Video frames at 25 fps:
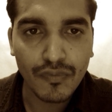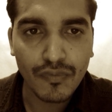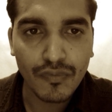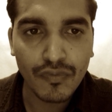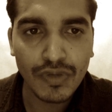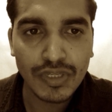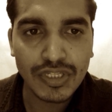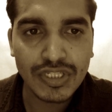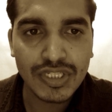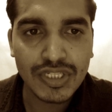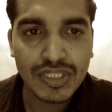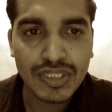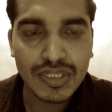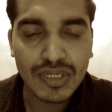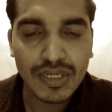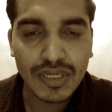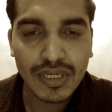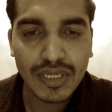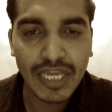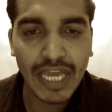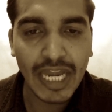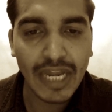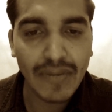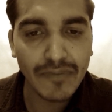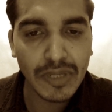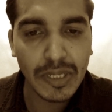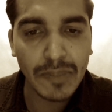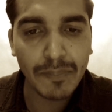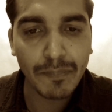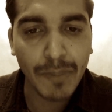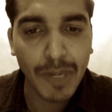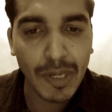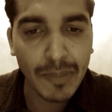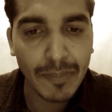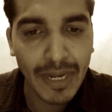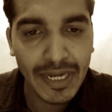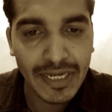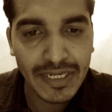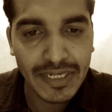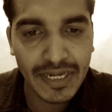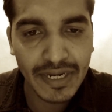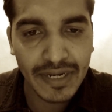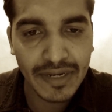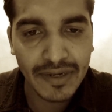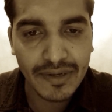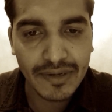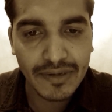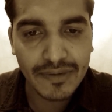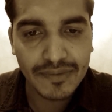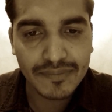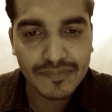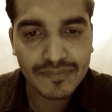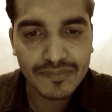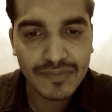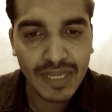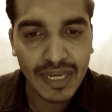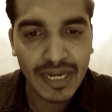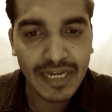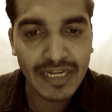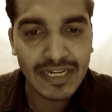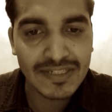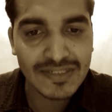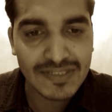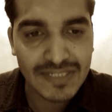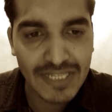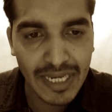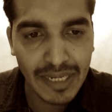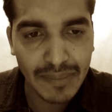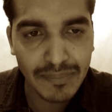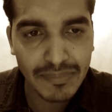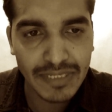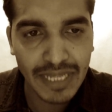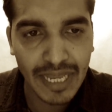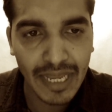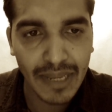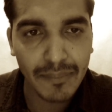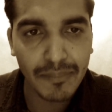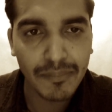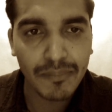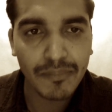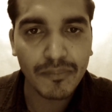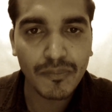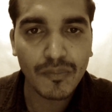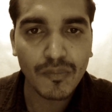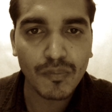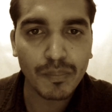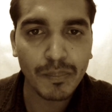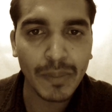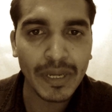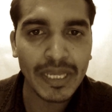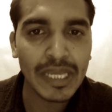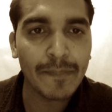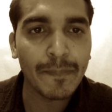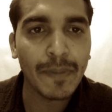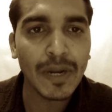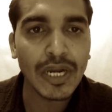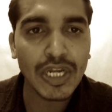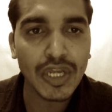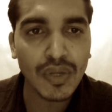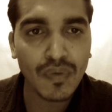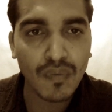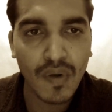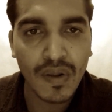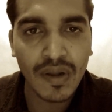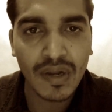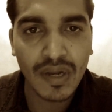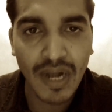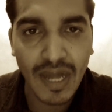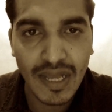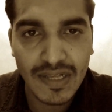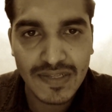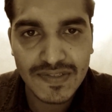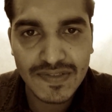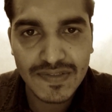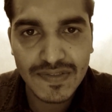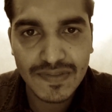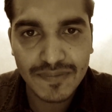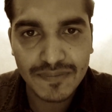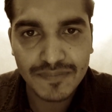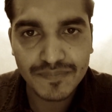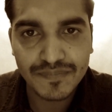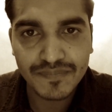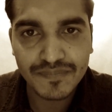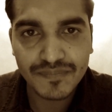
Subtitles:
which can be implemented at the same time by a particular class.